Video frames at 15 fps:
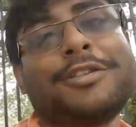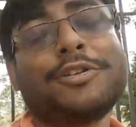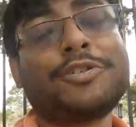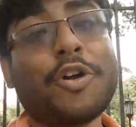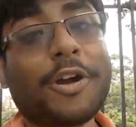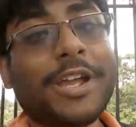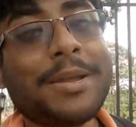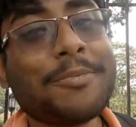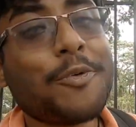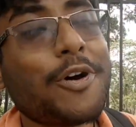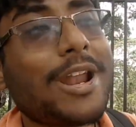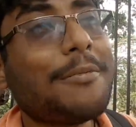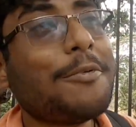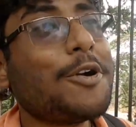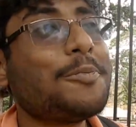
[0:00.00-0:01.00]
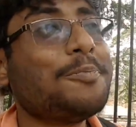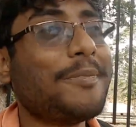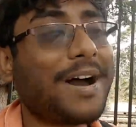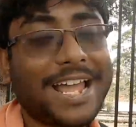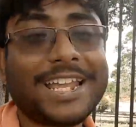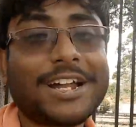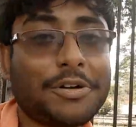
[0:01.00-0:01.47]
So talking more about
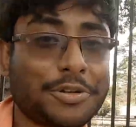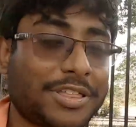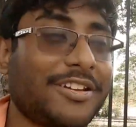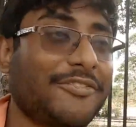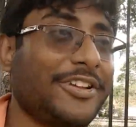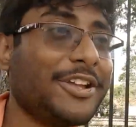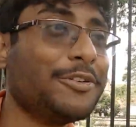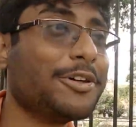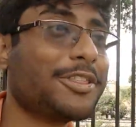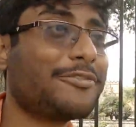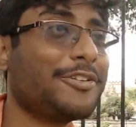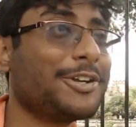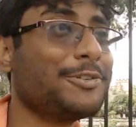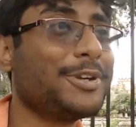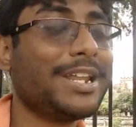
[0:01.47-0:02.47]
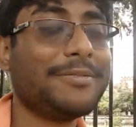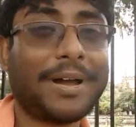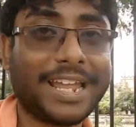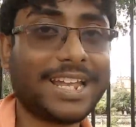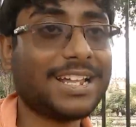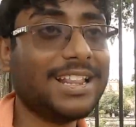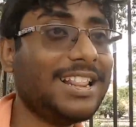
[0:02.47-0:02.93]
my couchsurfing host for today,
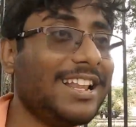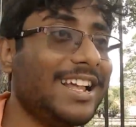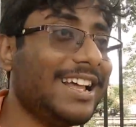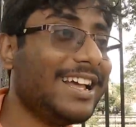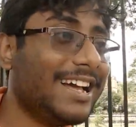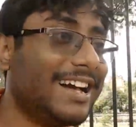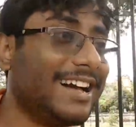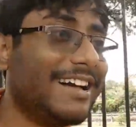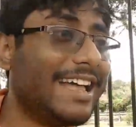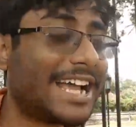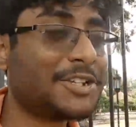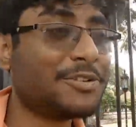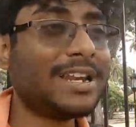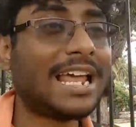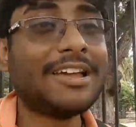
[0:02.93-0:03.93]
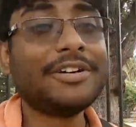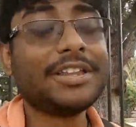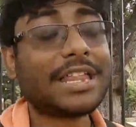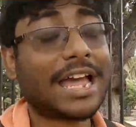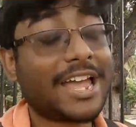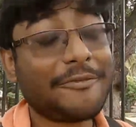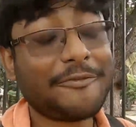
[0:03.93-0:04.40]
Michael, actually
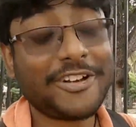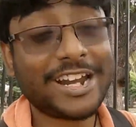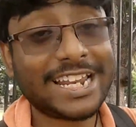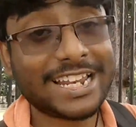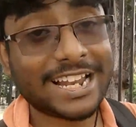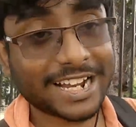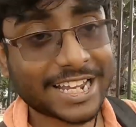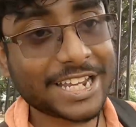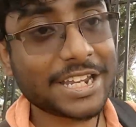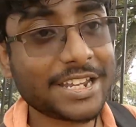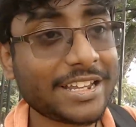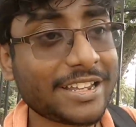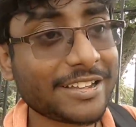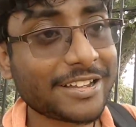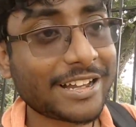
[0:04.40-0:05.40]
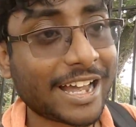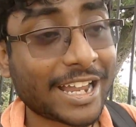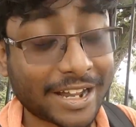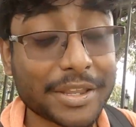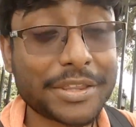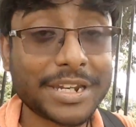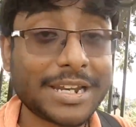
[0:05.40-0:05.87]
I am very lucky. I
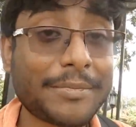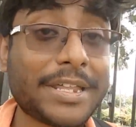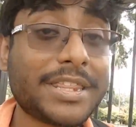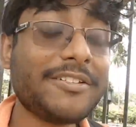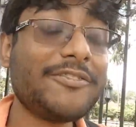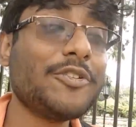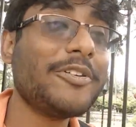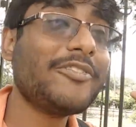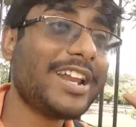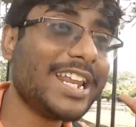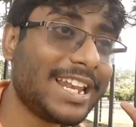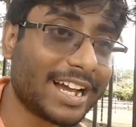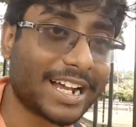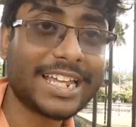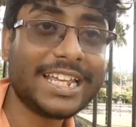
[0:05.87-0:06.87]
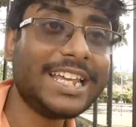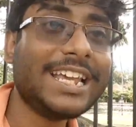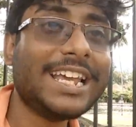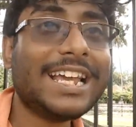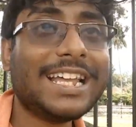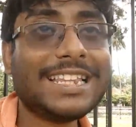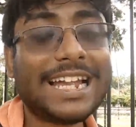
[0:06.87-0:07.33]
consider myself to be very lucky
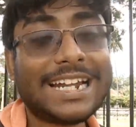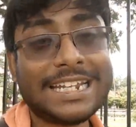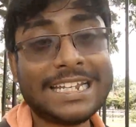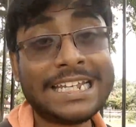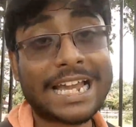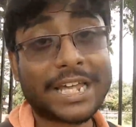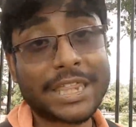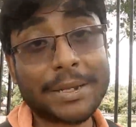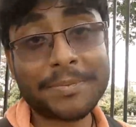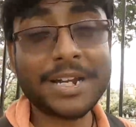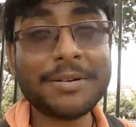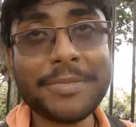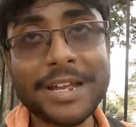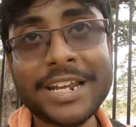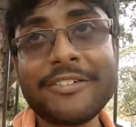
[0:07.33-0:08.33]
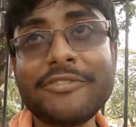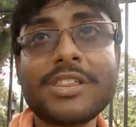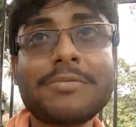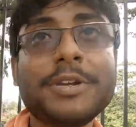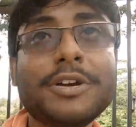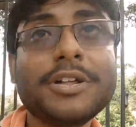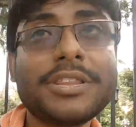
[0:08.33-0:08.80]
that he accepted my
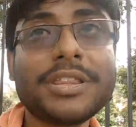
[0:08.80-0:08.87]
request, because